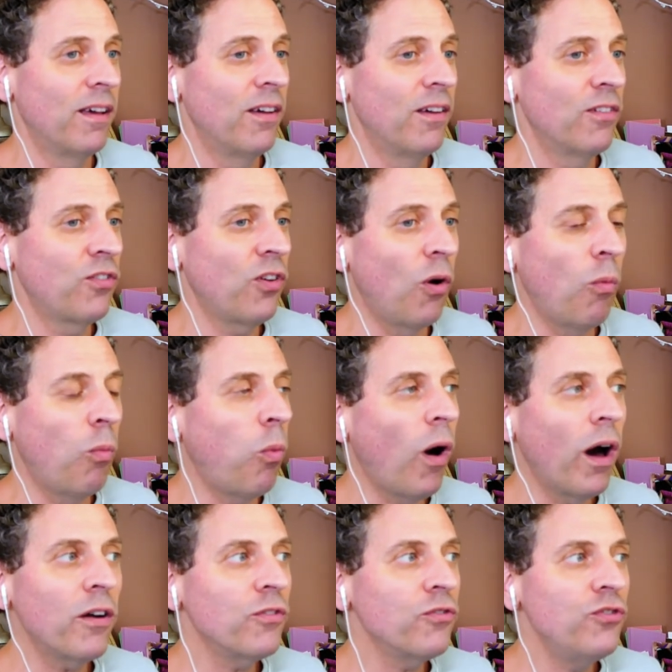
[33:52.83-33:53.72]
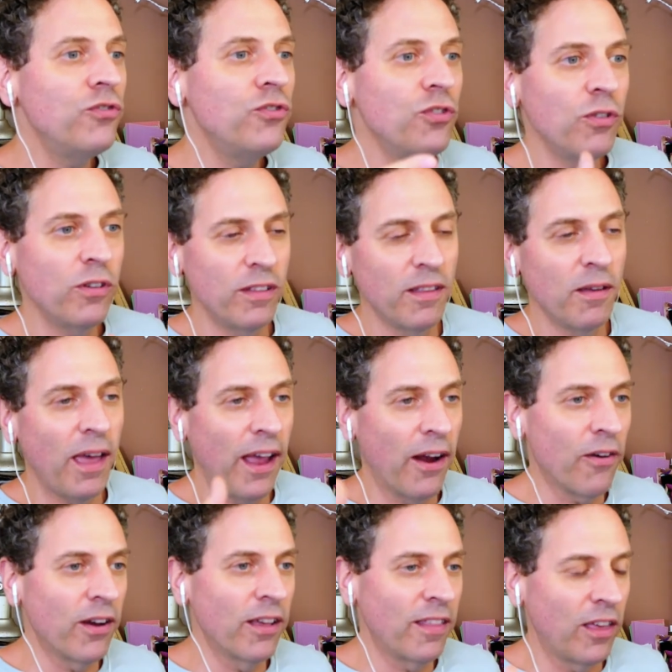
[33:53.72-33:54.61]
So why don't you do it in the
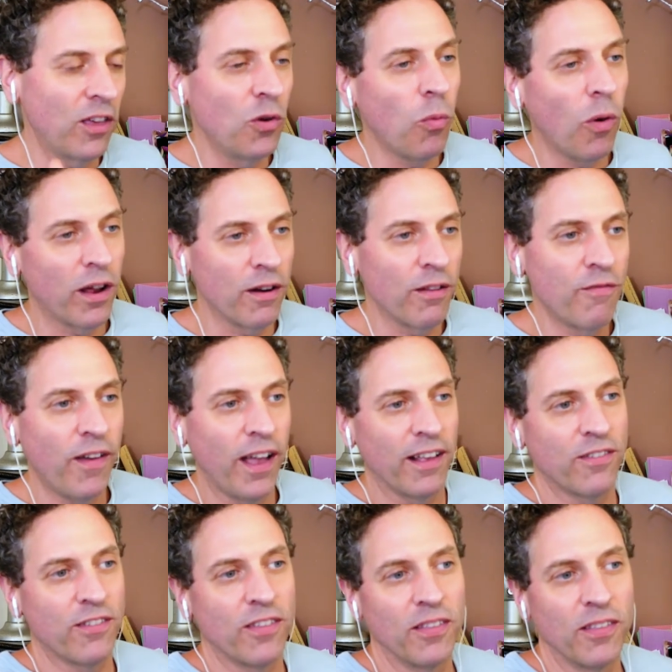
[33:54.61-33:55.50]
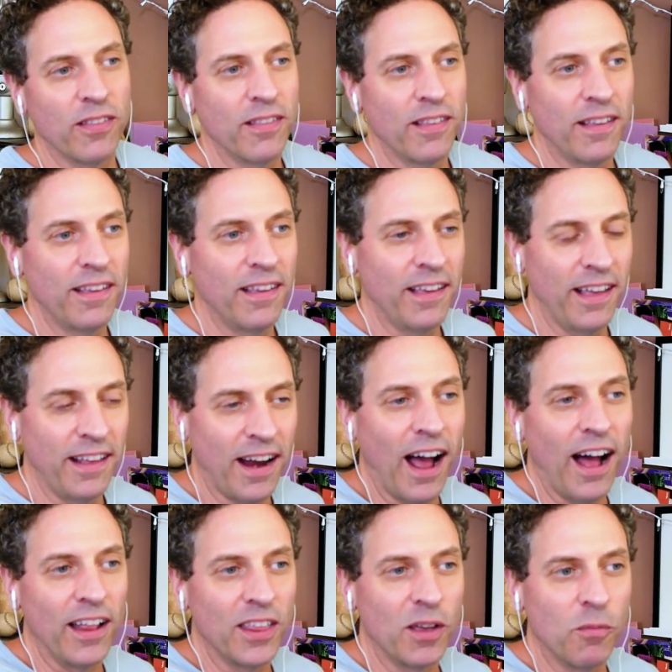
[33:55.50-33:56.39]
area that you want to advance in
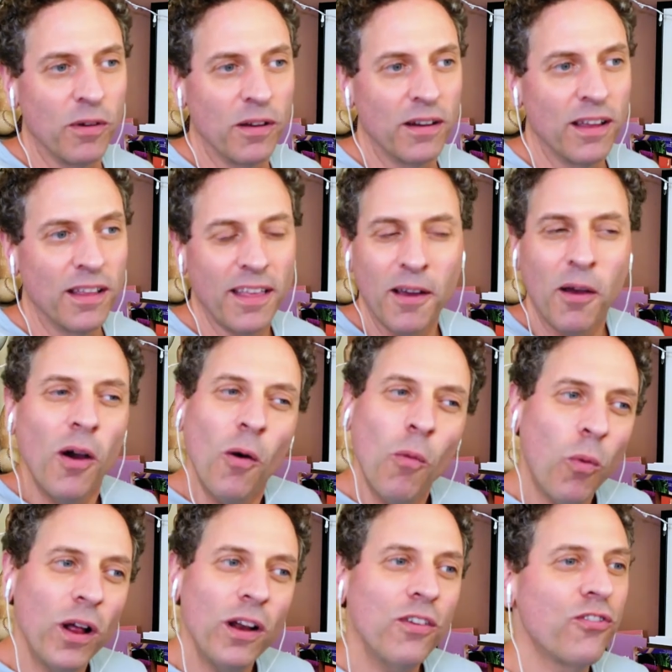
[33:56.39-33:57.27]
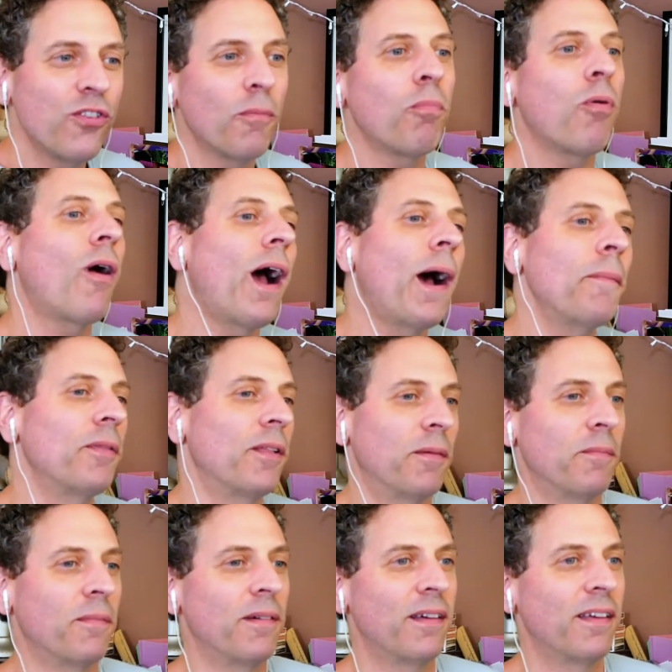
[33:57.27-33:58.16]
Hollywood? Like, what is your
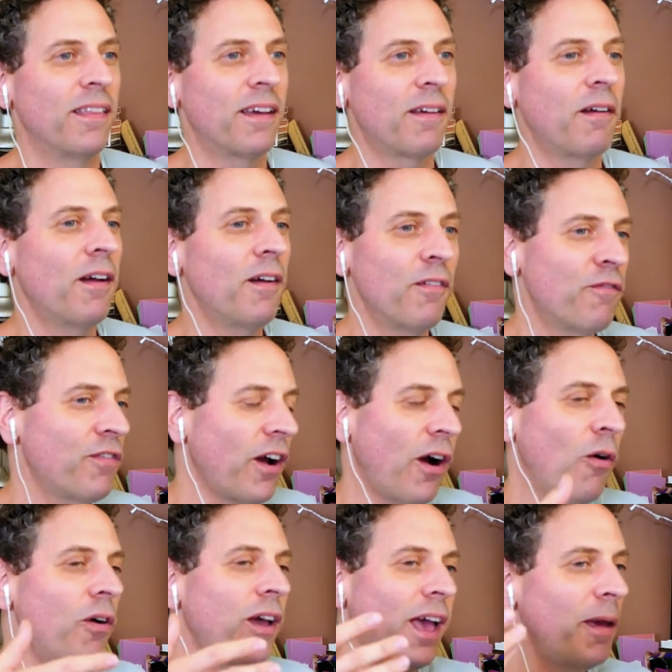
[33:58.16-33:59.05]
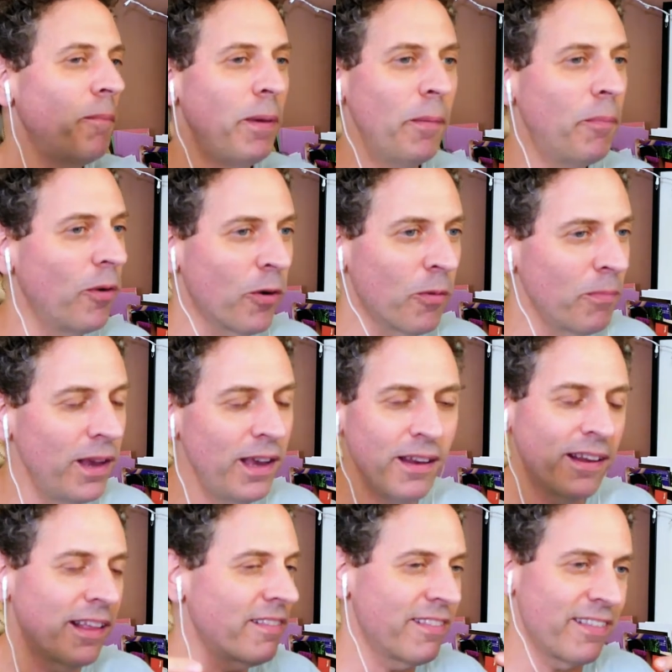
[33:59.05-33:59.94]
problem? Like, people are
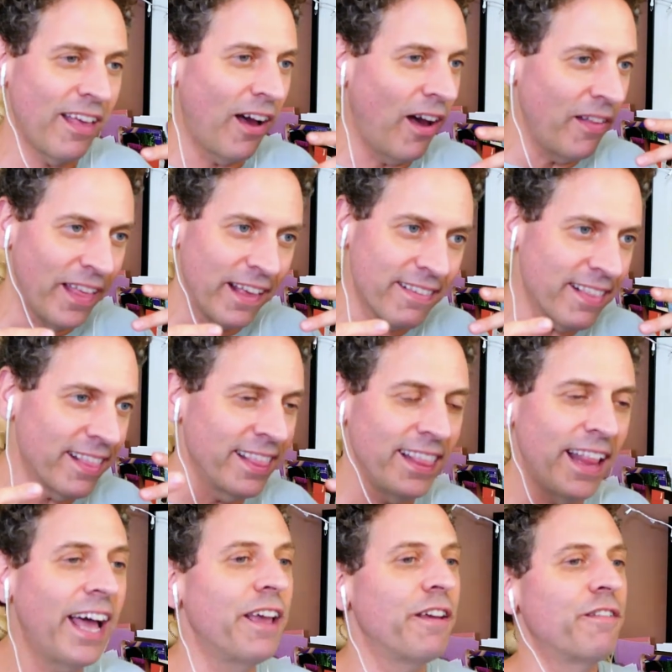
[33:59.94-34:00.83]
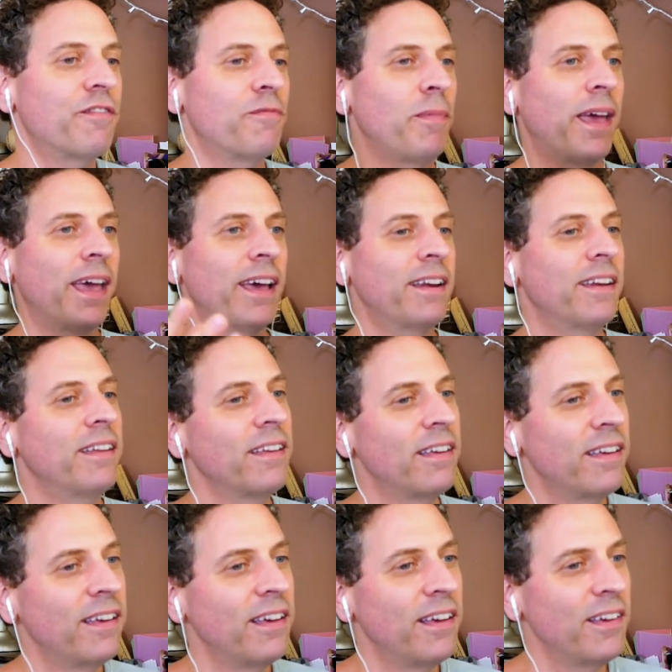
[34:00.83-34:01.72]
mean. That's life, man.
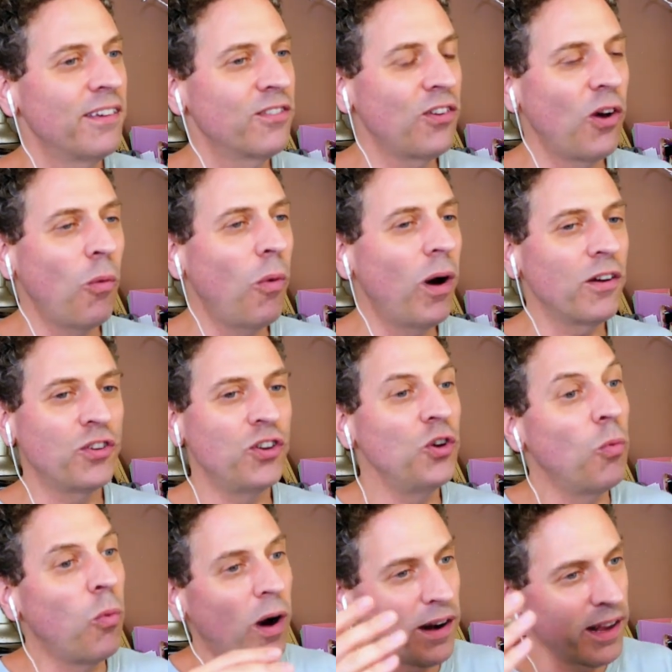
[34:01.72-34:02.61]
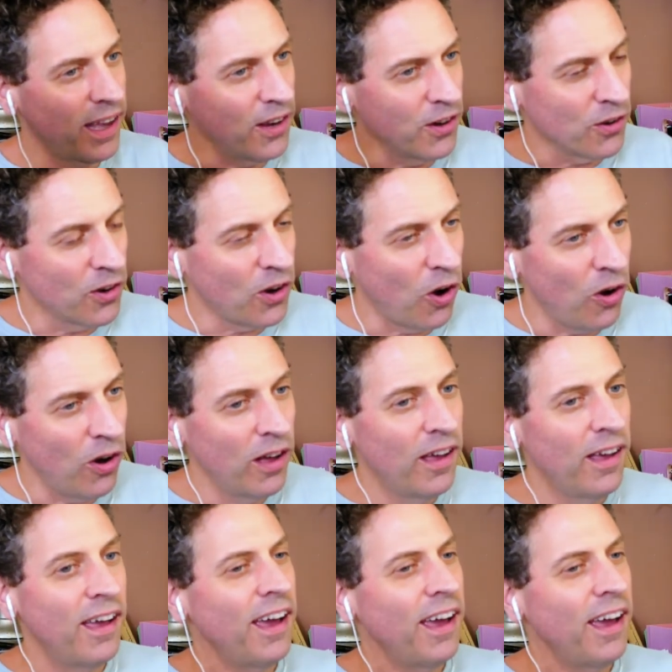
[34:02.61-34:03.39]
So what? Do you want to get your goal?